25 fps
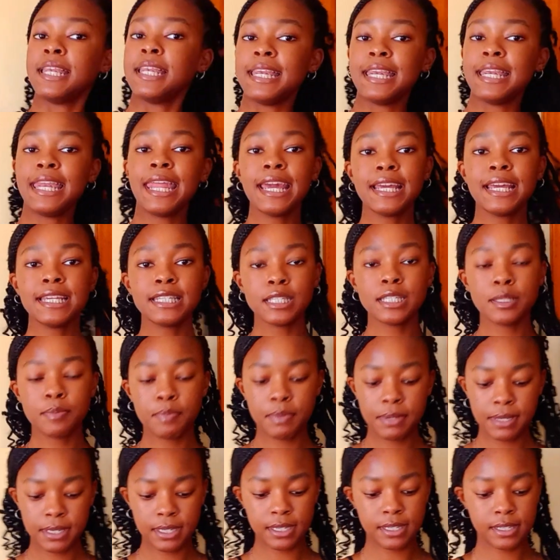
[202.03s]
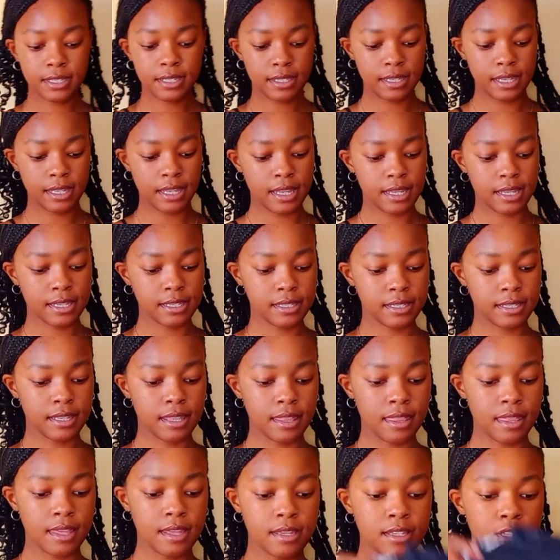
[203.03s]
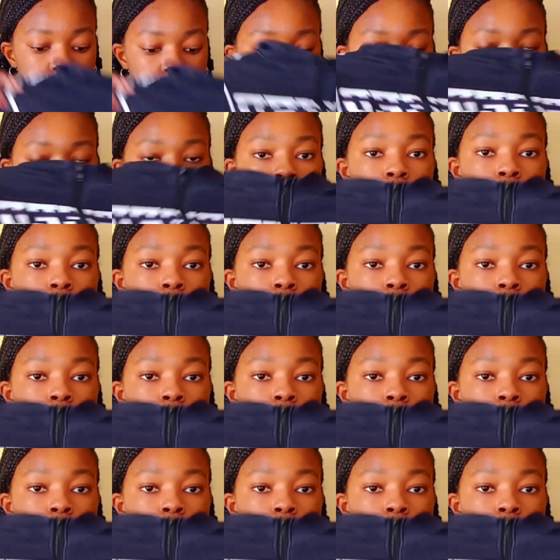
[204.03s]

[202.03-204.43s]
Next piece is this.